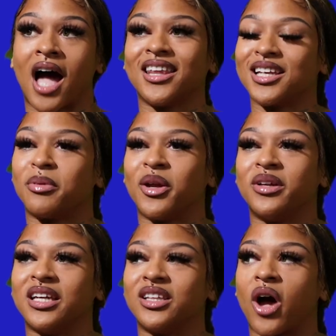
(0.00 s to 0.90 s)
I like the Pink
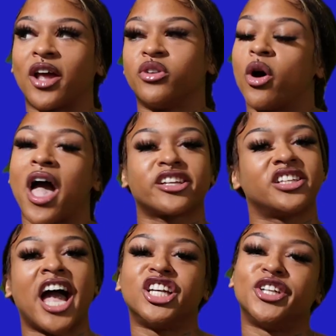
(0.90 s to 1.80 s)
Whitney though. I don't
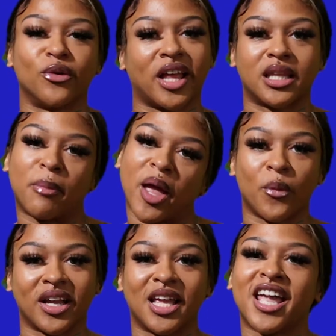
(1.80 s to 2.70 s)
like the Pink
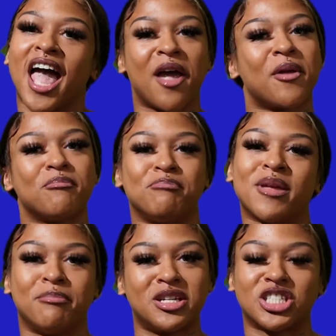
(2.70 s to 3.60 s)
Whitney. It had
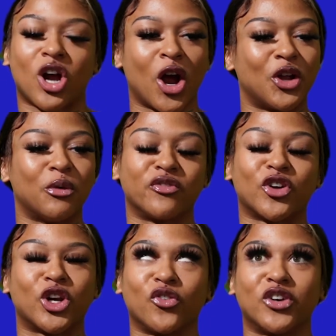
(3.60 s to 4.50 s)
bitches arguing for
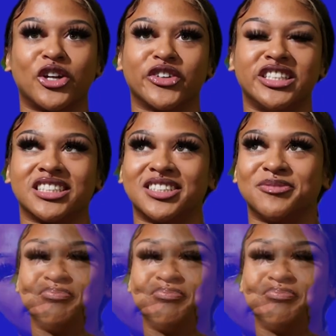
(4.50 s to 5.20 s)
no fucking reason.